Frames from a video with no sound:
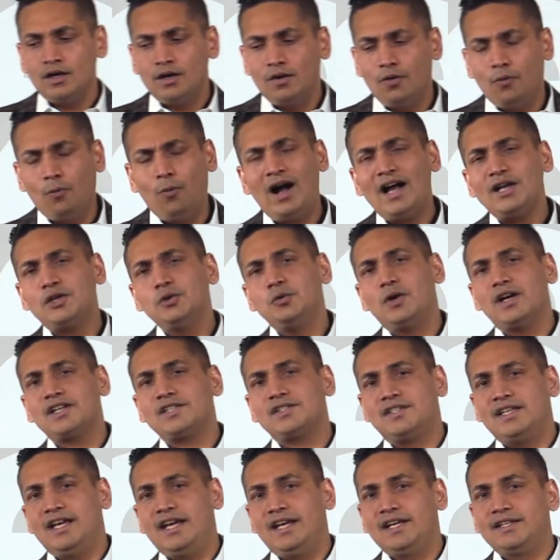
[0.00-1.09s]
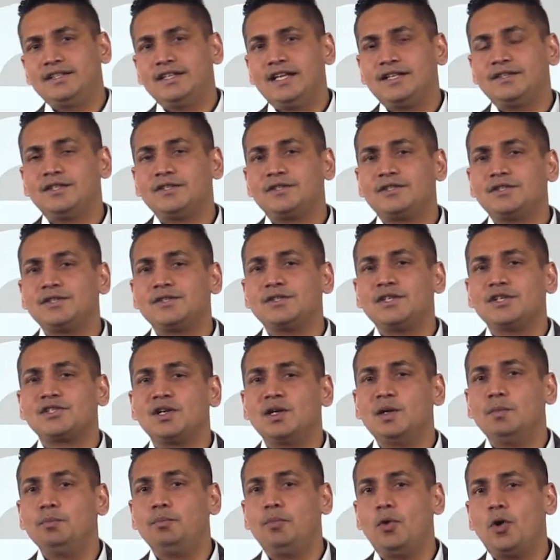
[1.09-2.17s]
Why do I say that this is such an
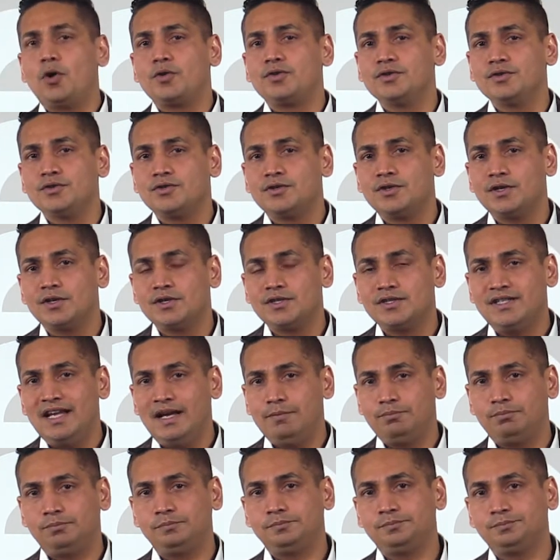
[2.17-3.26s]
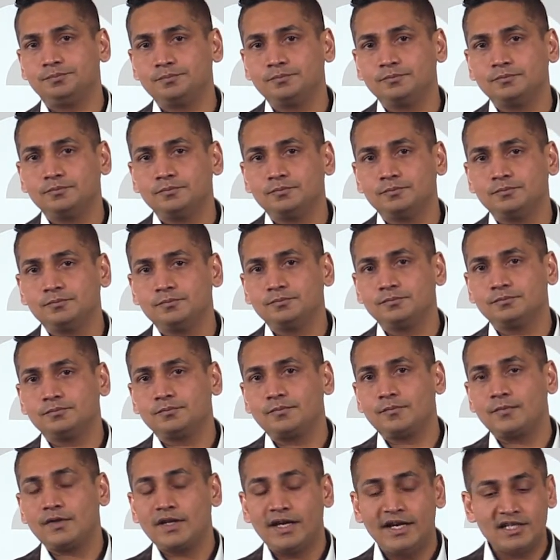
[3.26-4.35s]
important step?
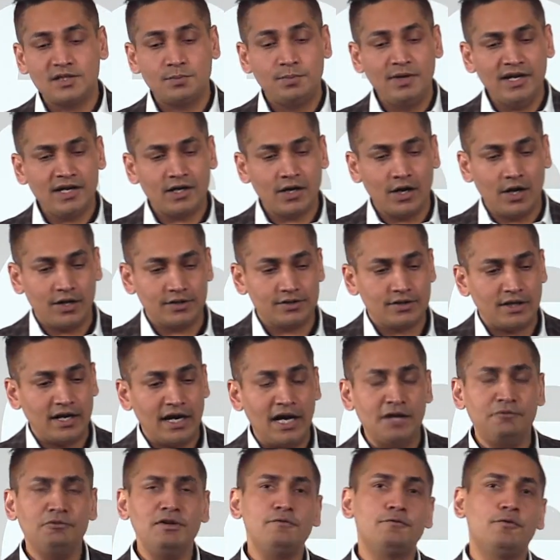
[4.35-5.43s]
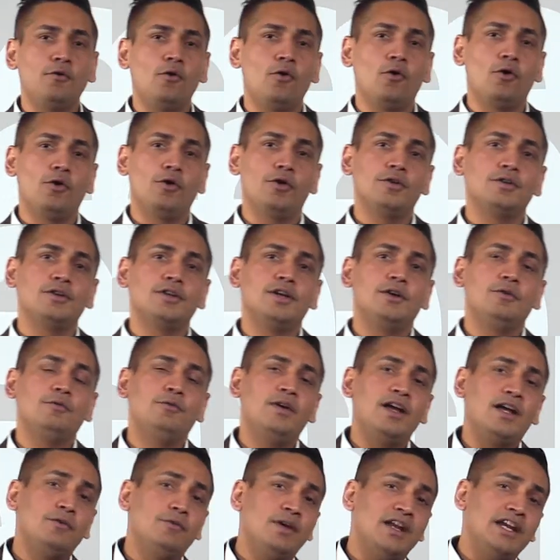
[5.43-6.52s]
It's because Henry Ford,
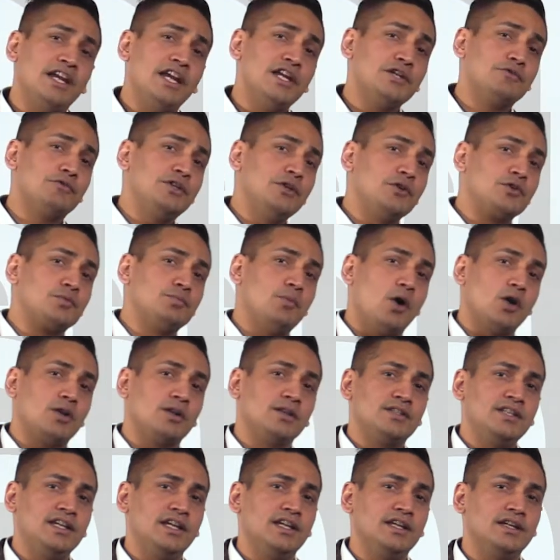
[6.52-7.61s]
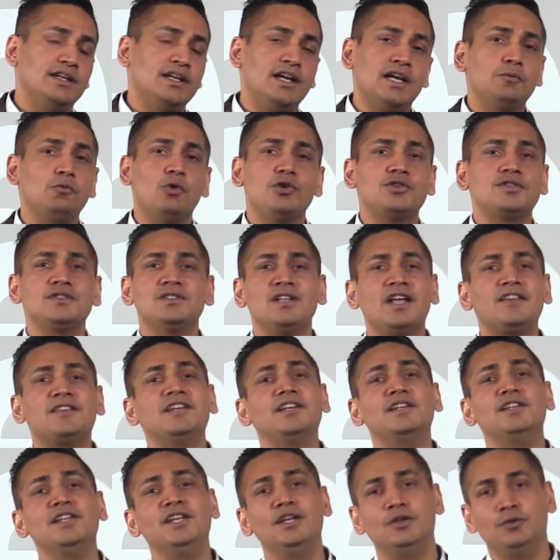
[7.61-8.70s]
when he introduced Model T, it was
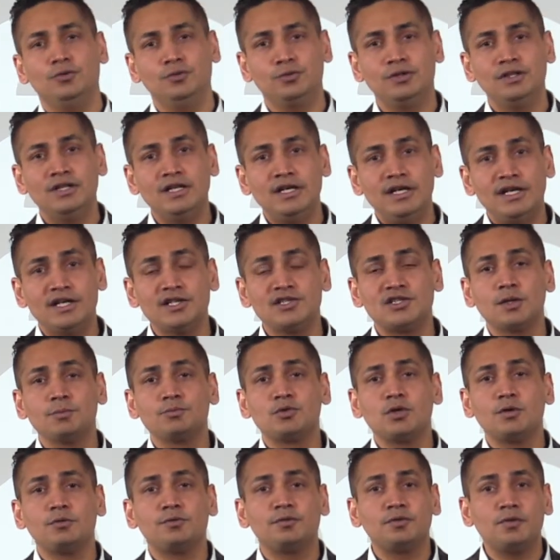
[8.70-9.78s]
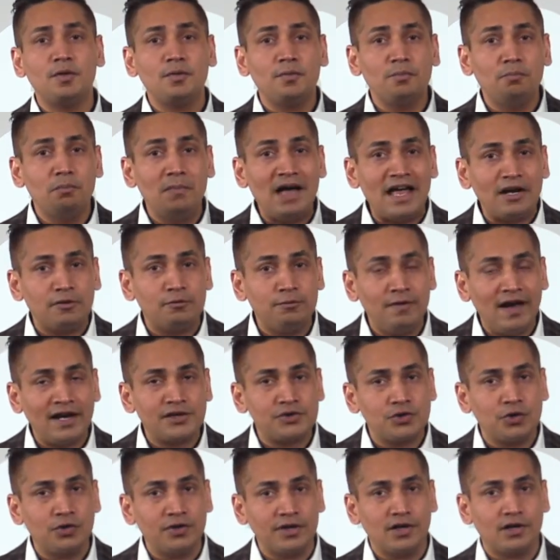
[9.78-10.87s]
nothing new in terms of
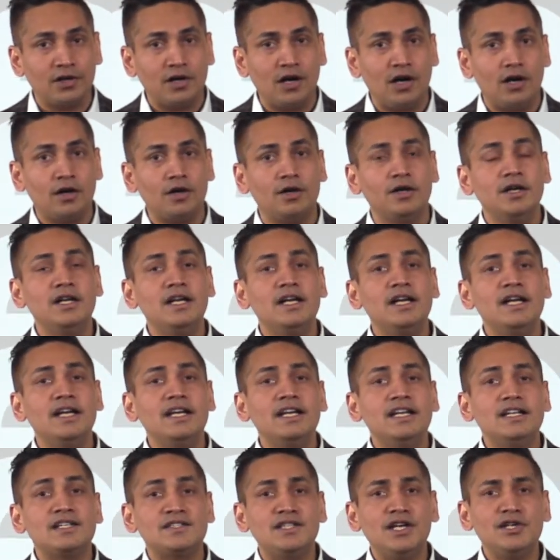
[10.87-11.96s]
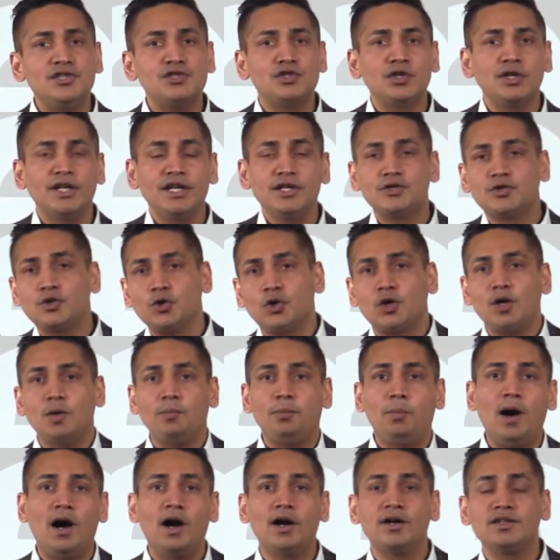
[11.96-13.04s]
manufacturing a car. He essentially took
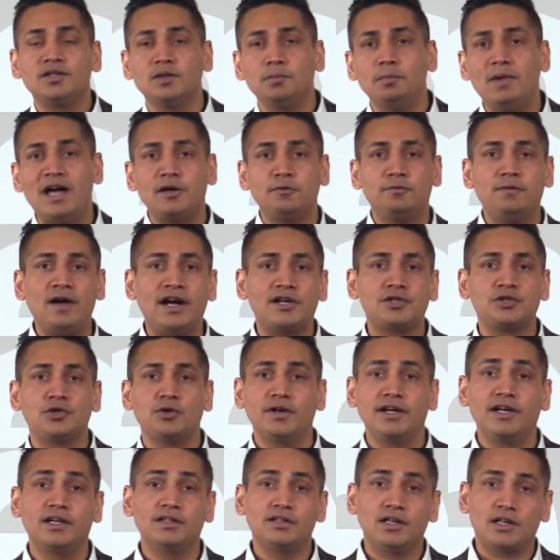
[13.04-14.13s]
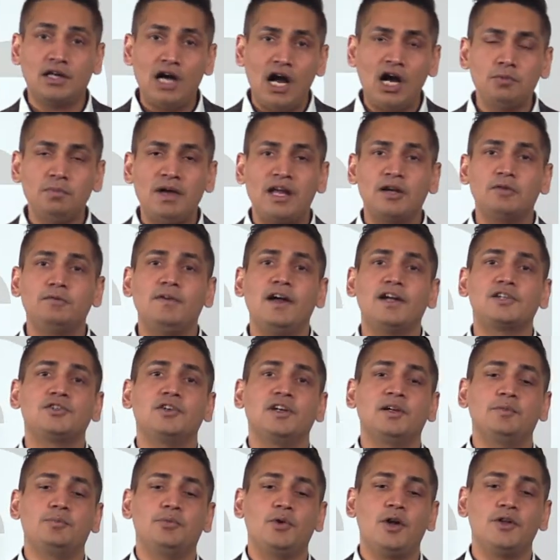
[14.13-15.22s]
apart the car
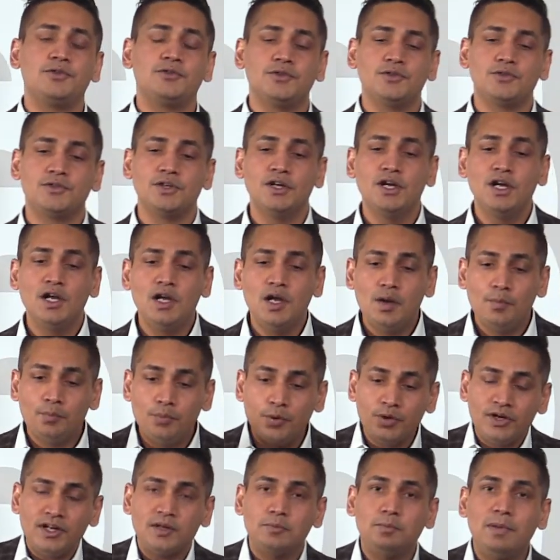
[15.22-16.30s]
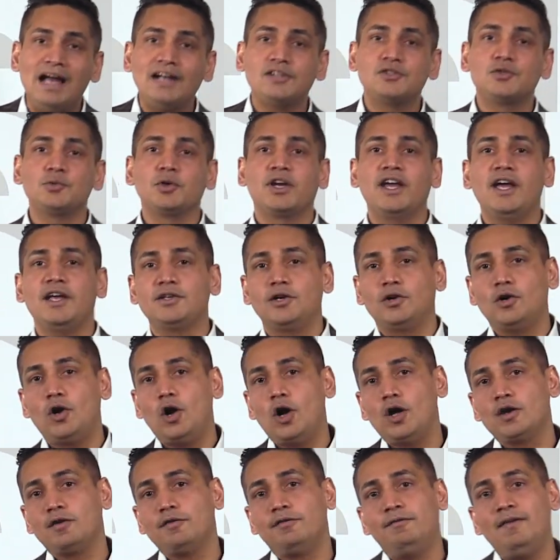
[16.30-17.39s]
manufacturing process, put it back together
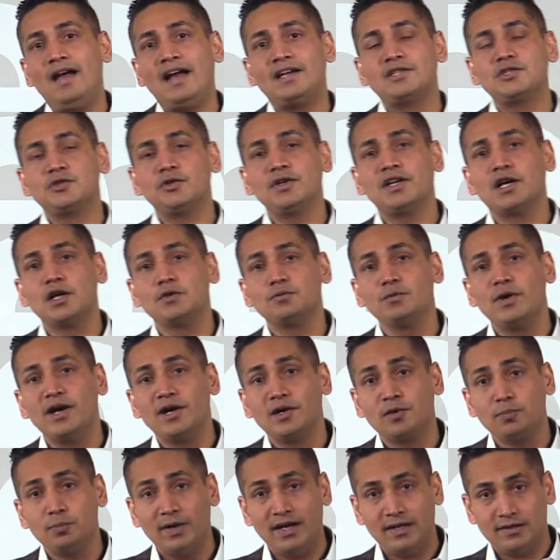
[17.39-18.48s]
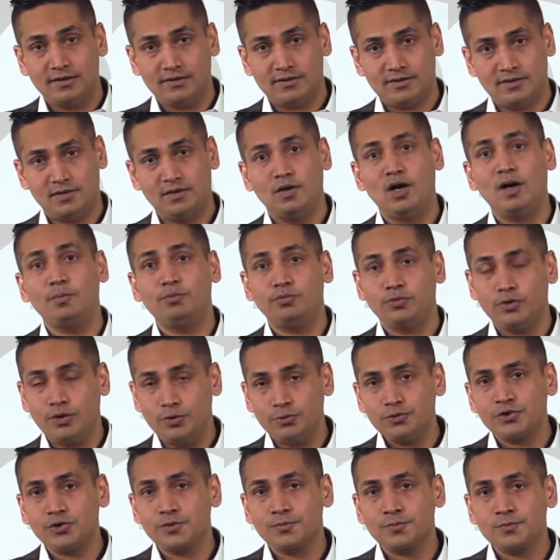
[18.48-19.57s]
on a factory conveyor belt
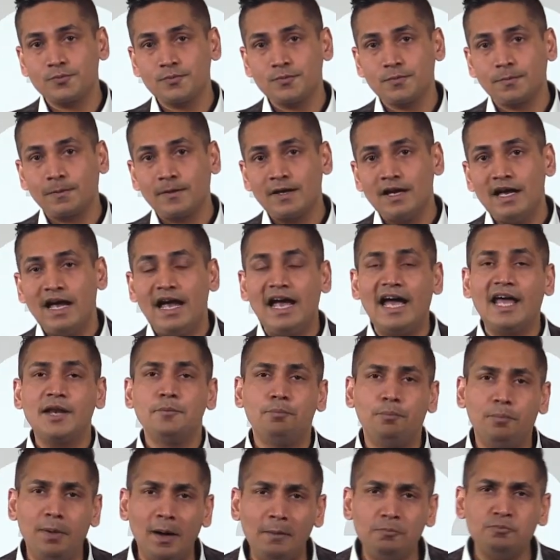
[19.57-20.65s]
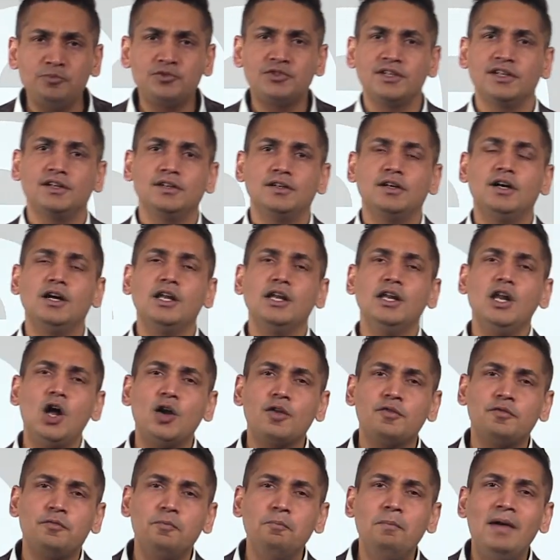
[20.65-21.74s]
approach, and pumped in a lot
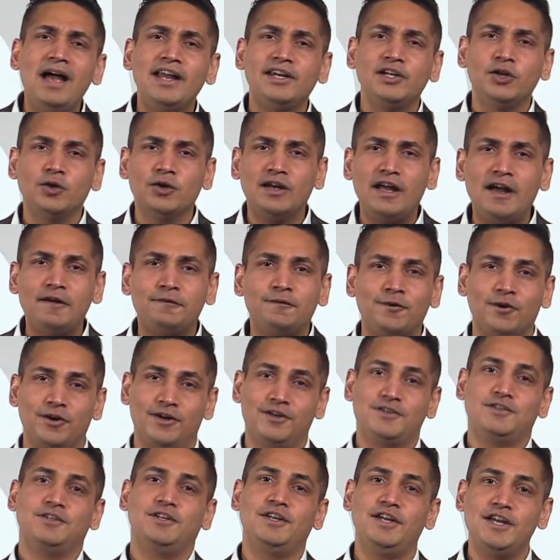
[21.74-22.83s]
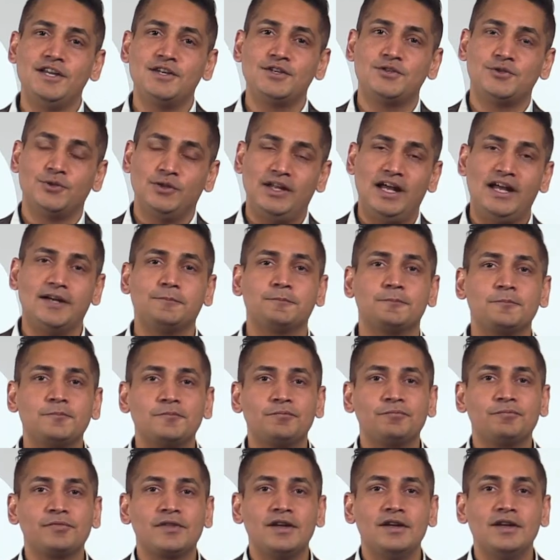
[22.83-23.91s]
of manual effort into that.
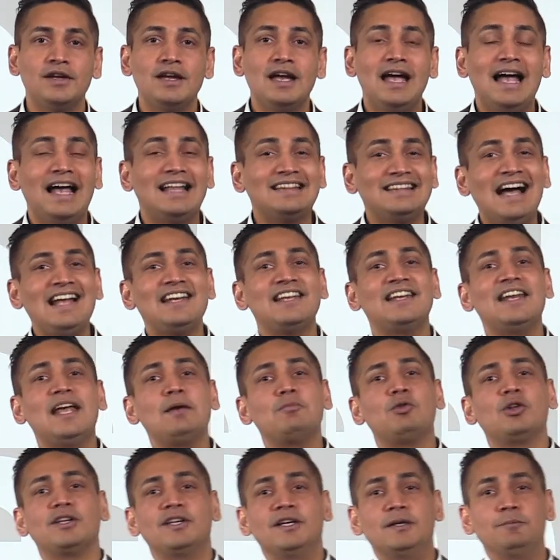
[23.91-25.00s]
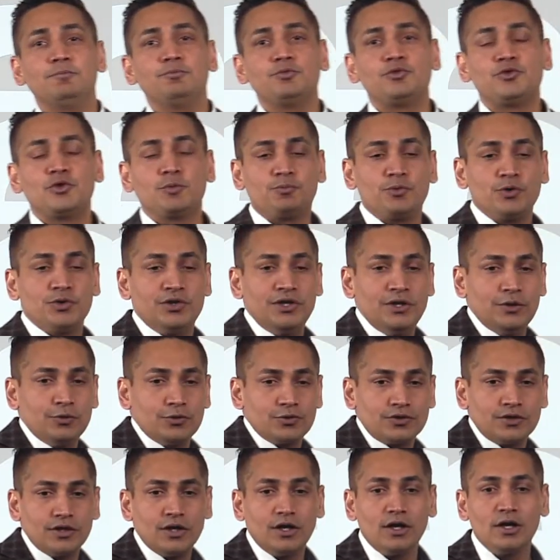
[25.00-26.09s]
And that enabled him to
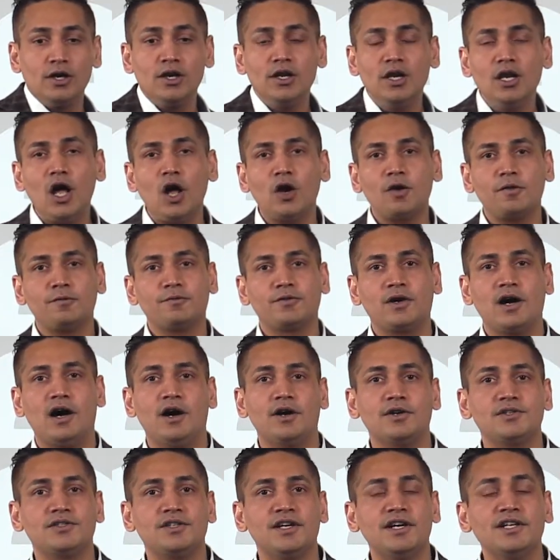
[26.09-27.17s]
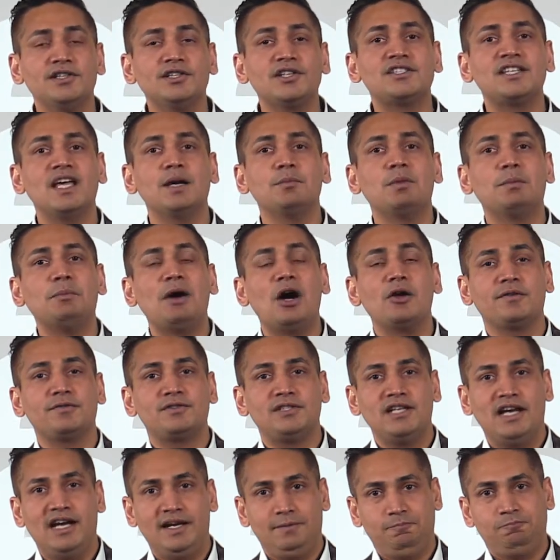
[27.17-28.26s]
produce a lot of cars in the same amount of
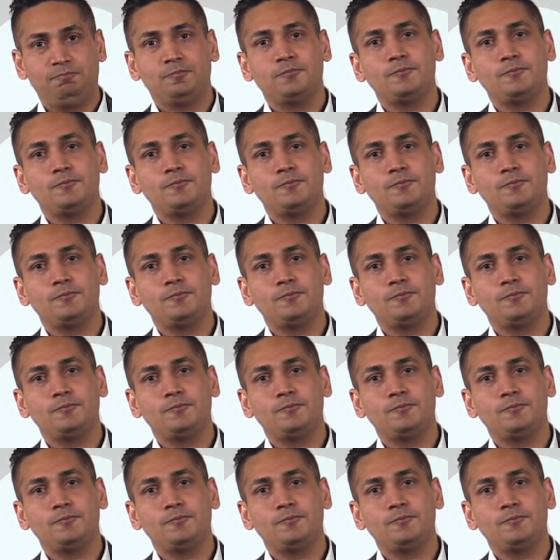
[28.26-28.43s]
time.